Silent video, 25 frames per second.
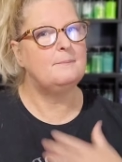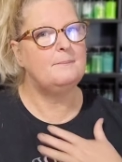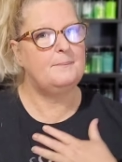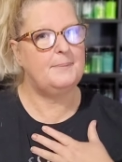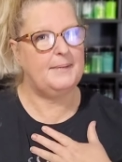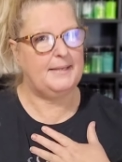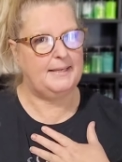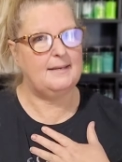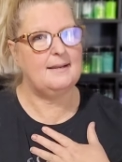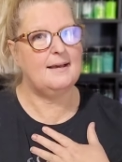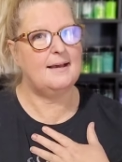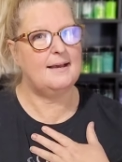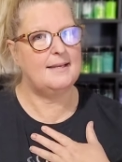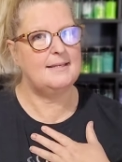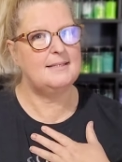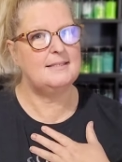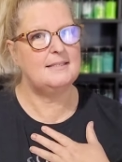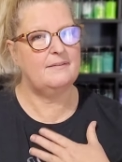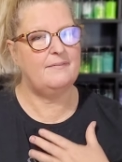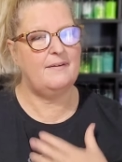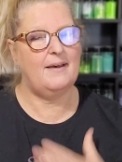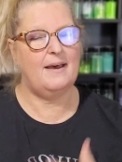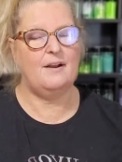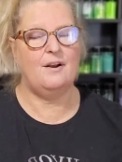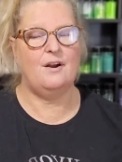be nice.
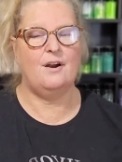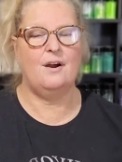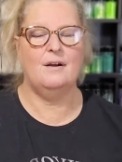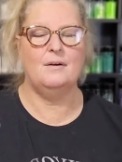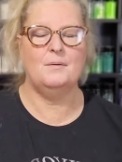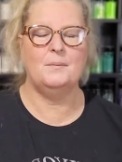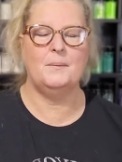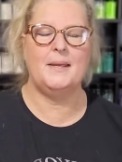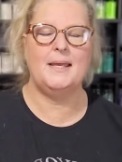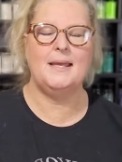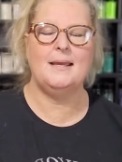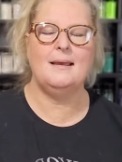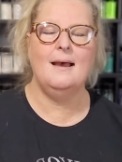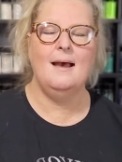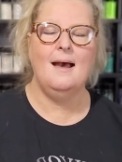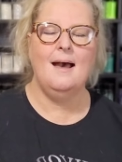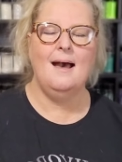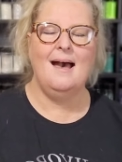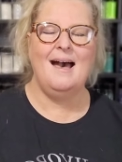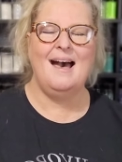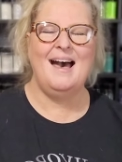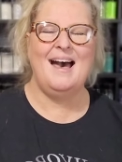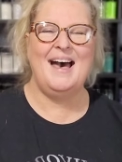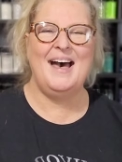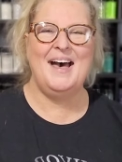I've had a hard week.
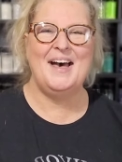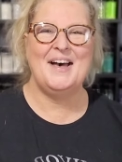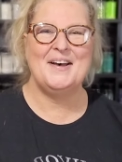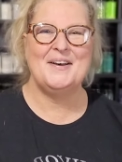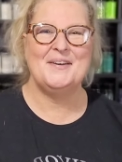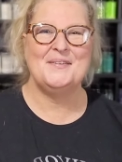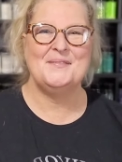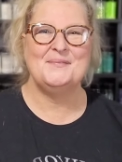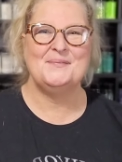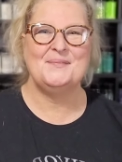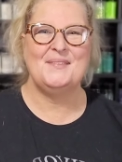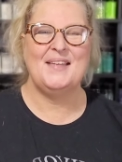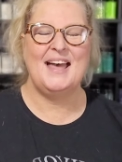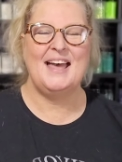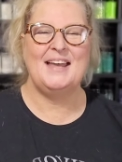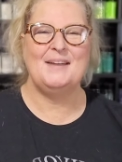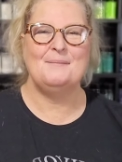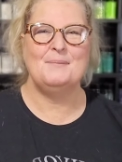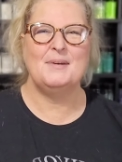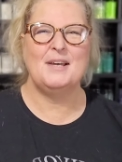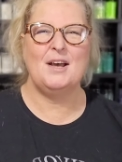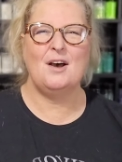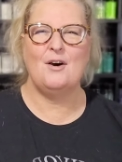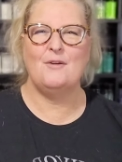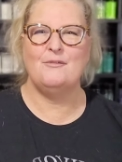But
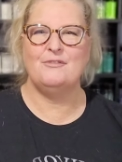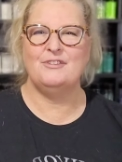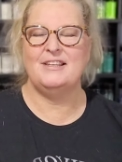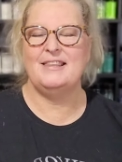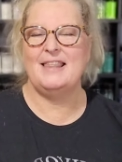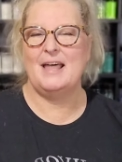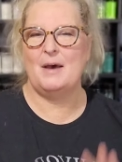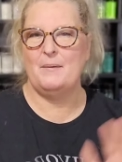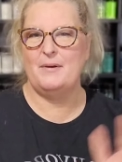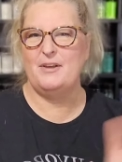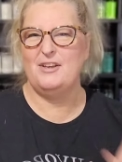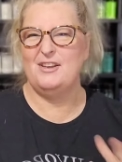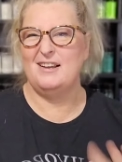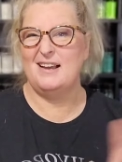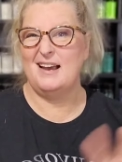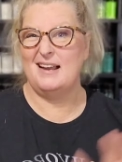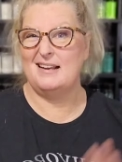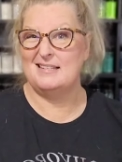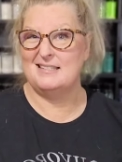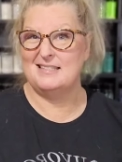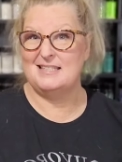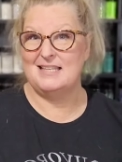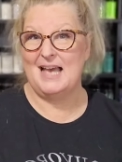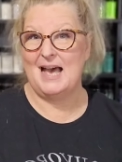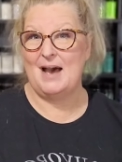hopefully that way you can kind
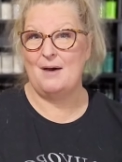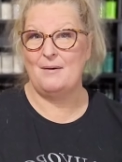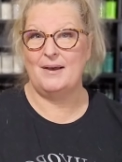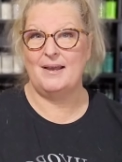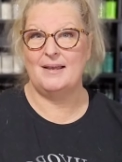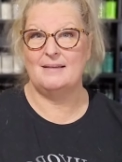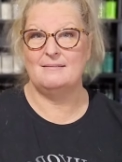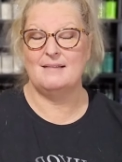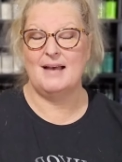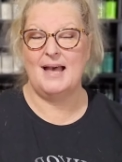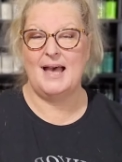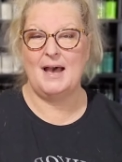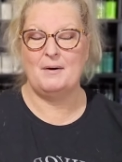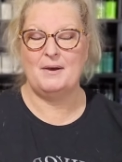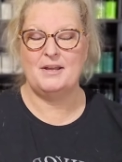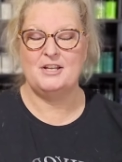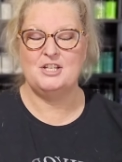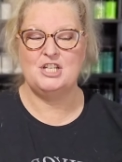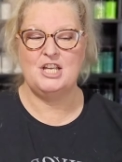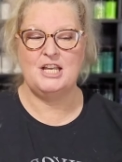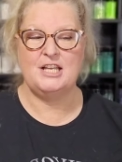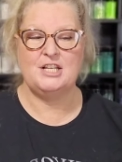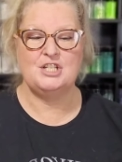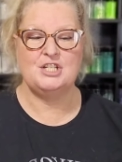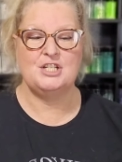of see how I
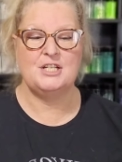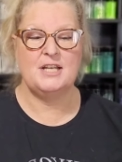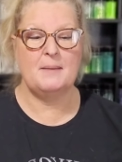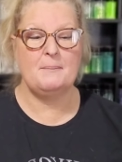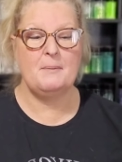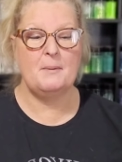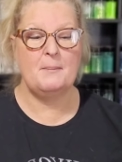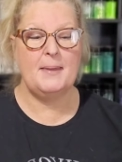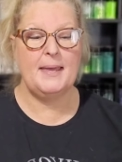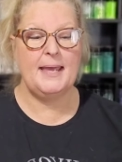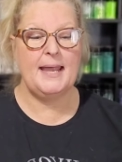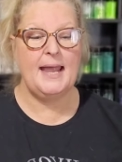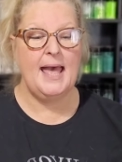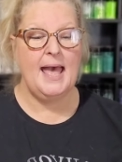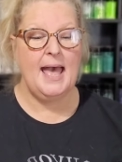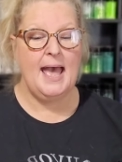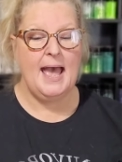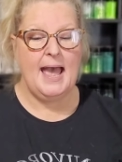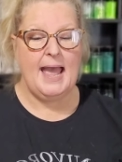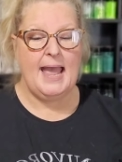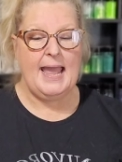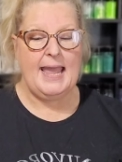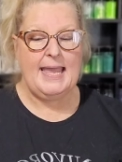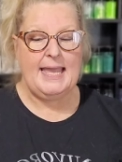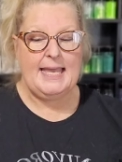changed it up a bit.
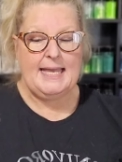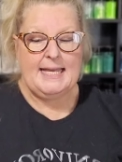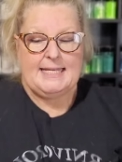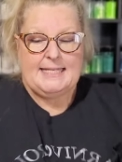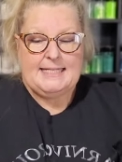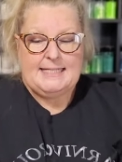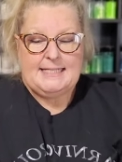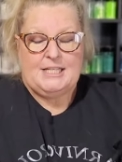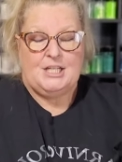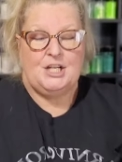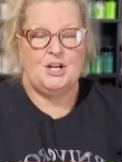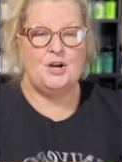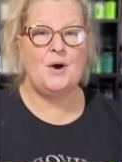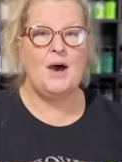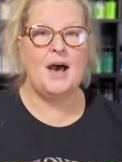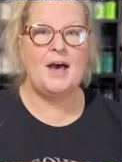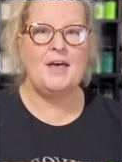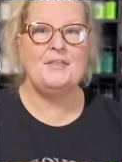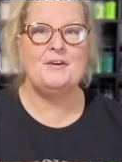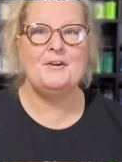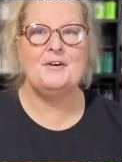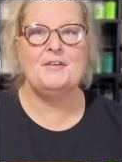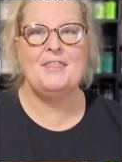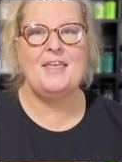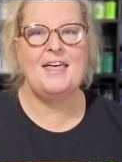And, you know,
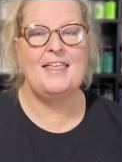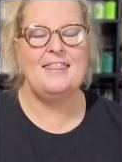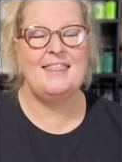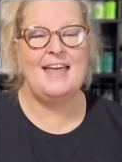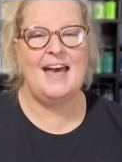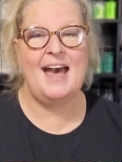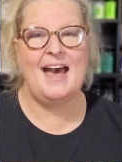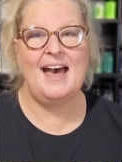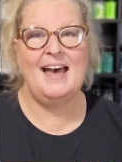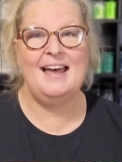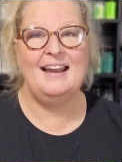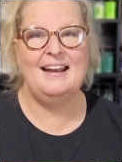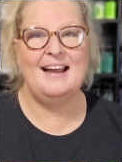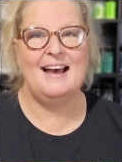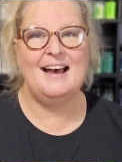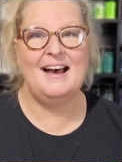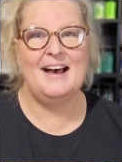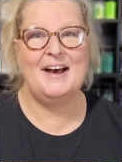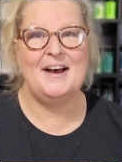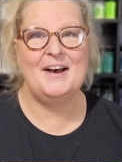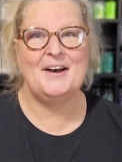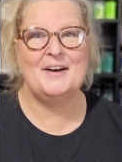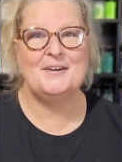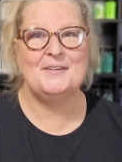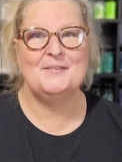other than that,
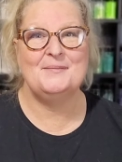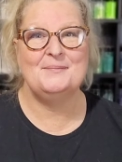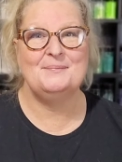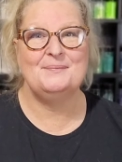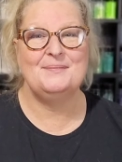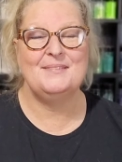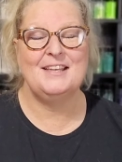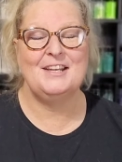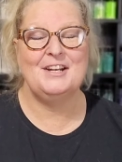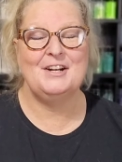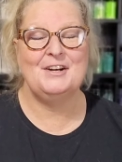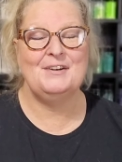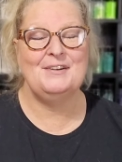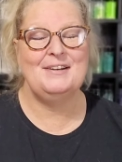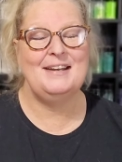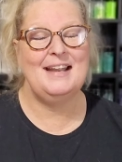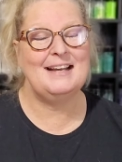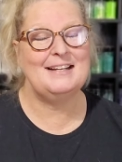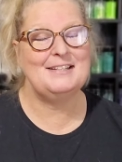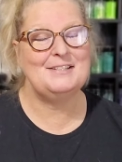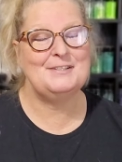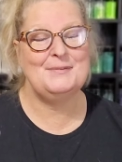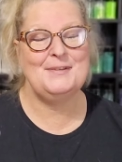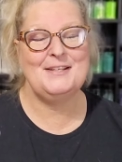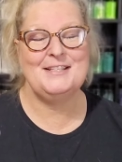you know,
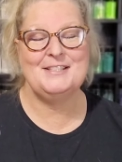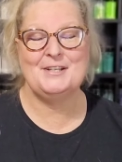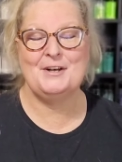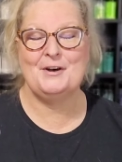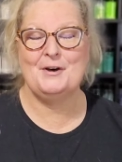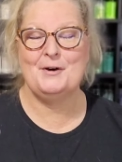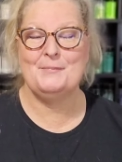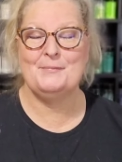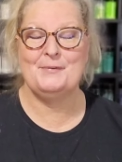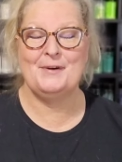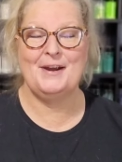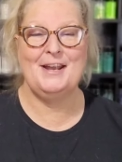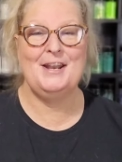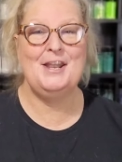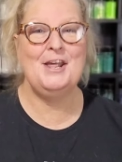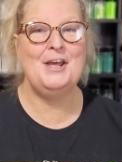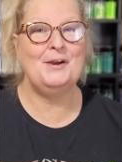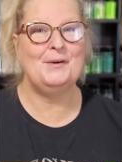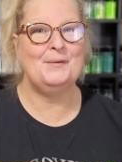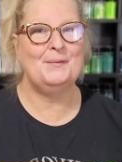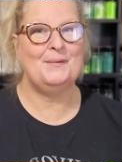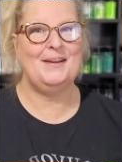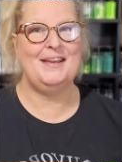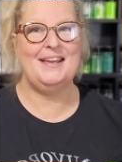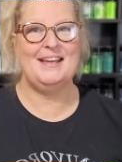next week's a whole brand
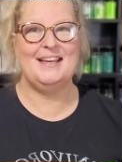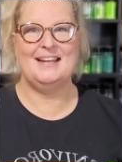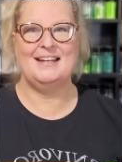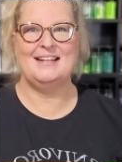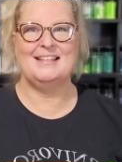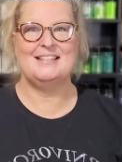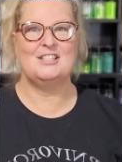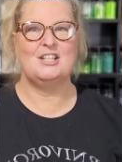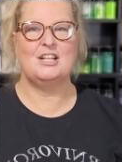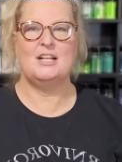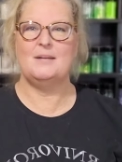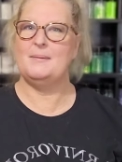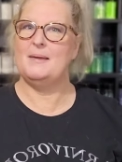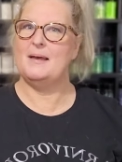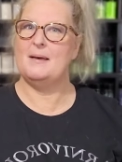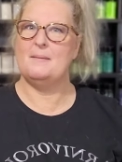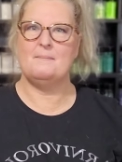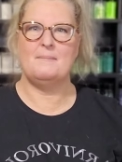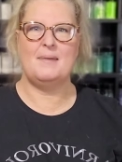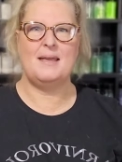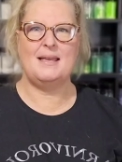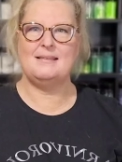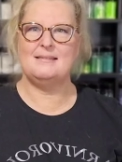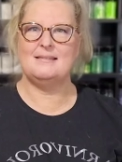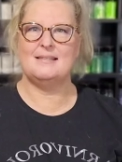new week and it's going to be
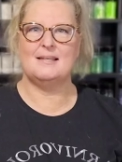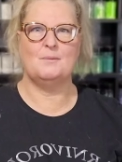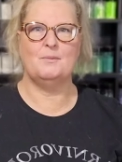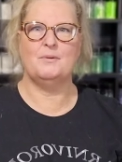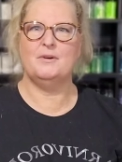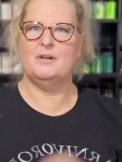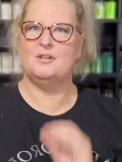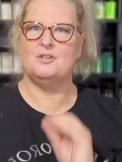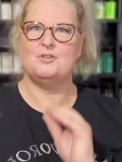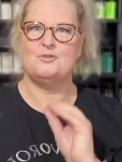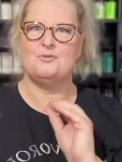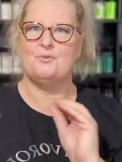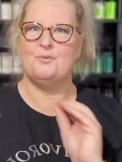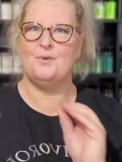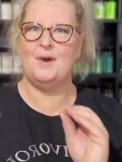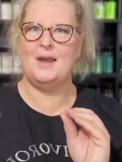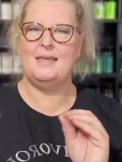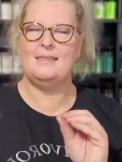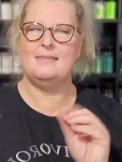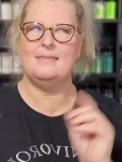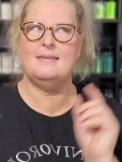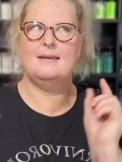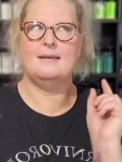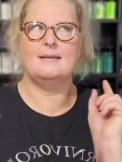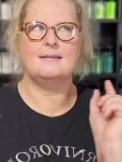amazing. We're going to do
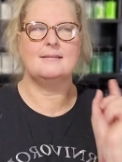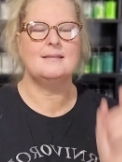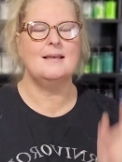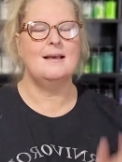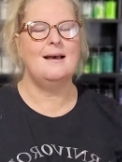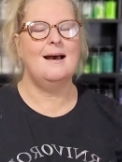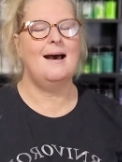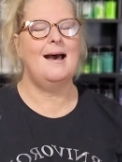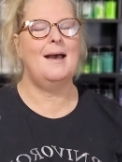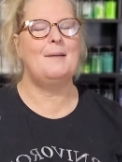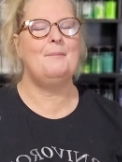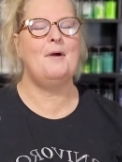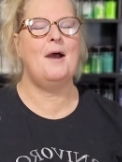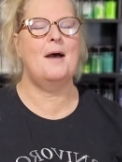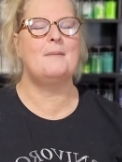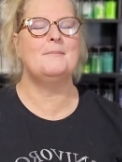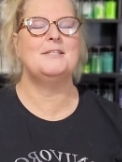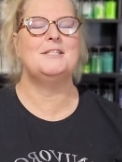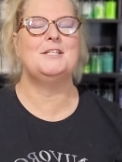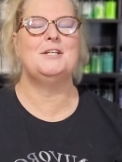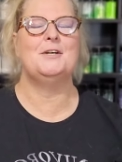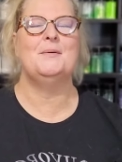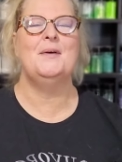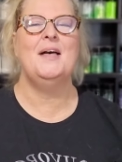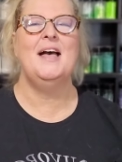great things. I
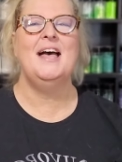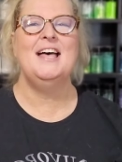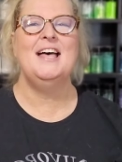promise you.